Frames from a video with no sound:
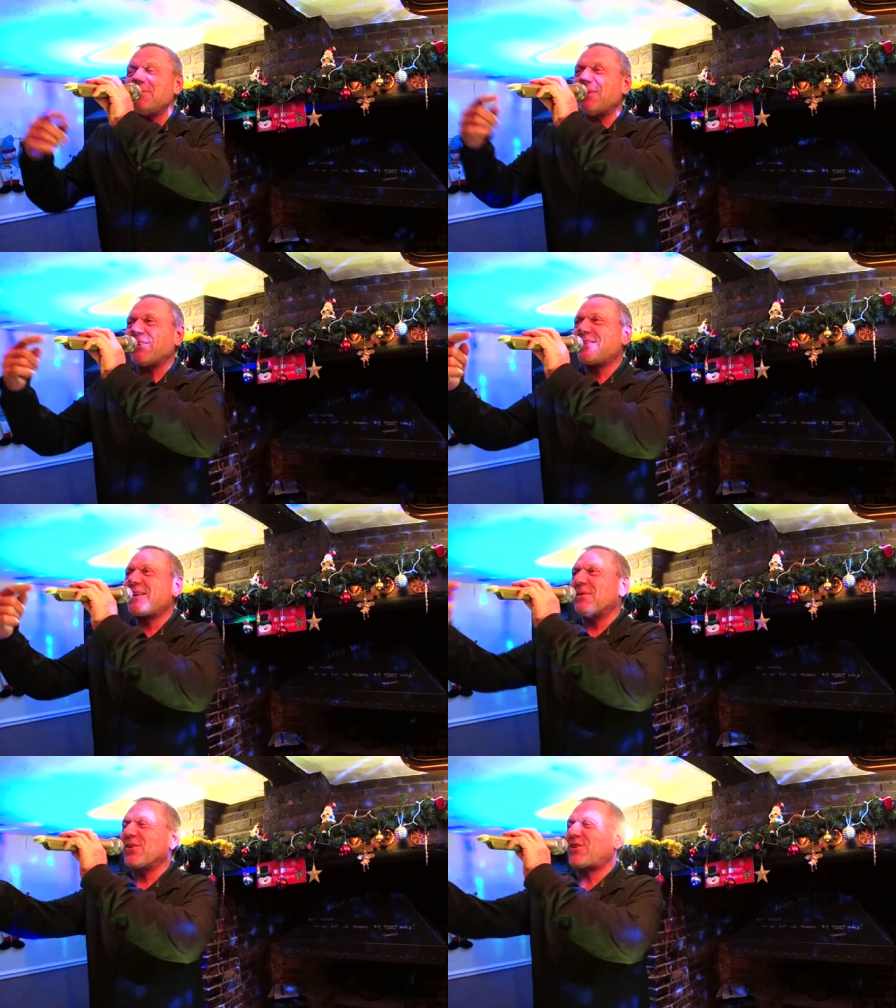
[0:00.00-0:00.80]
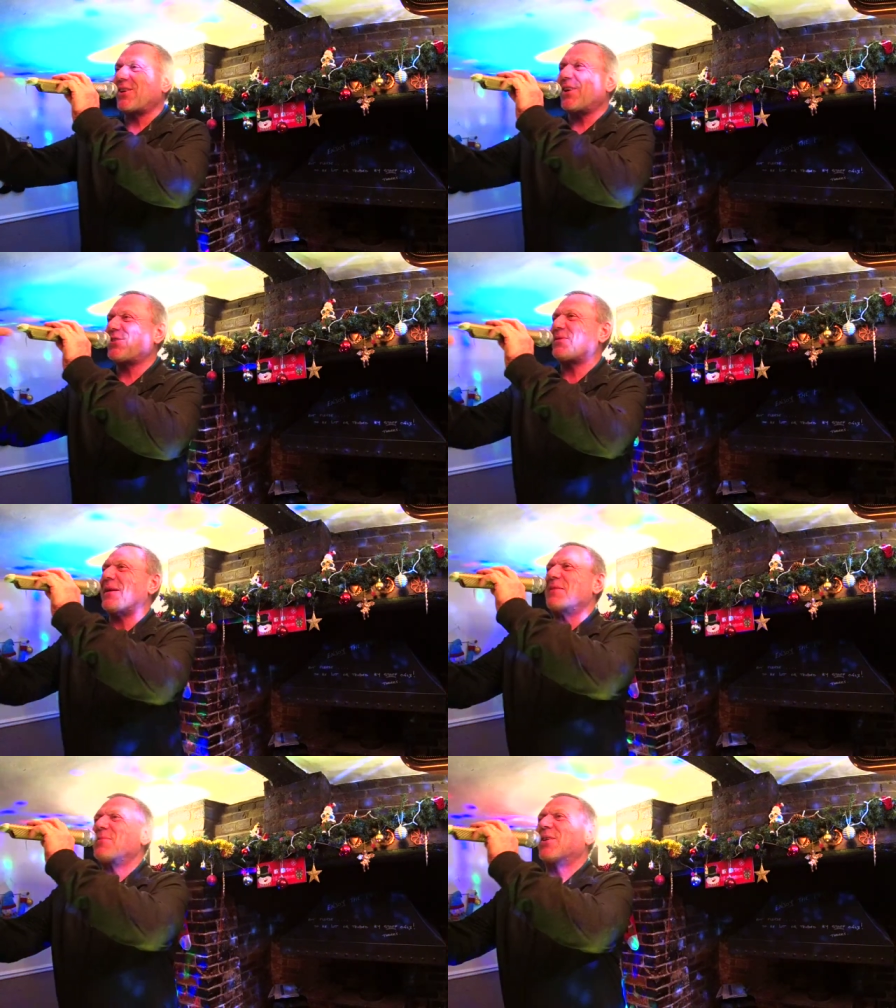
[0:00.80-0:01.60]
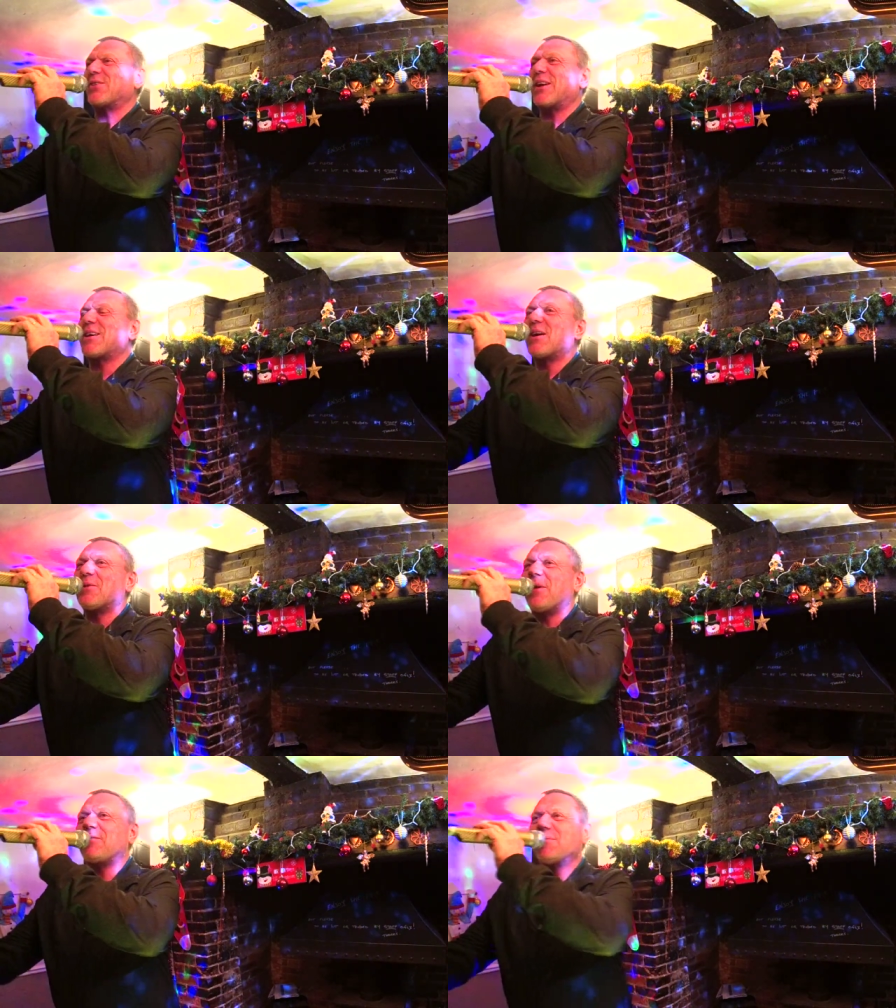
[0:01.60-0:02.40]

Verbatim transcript: Come on, come on, Starship Enterprise, isn't it? Going away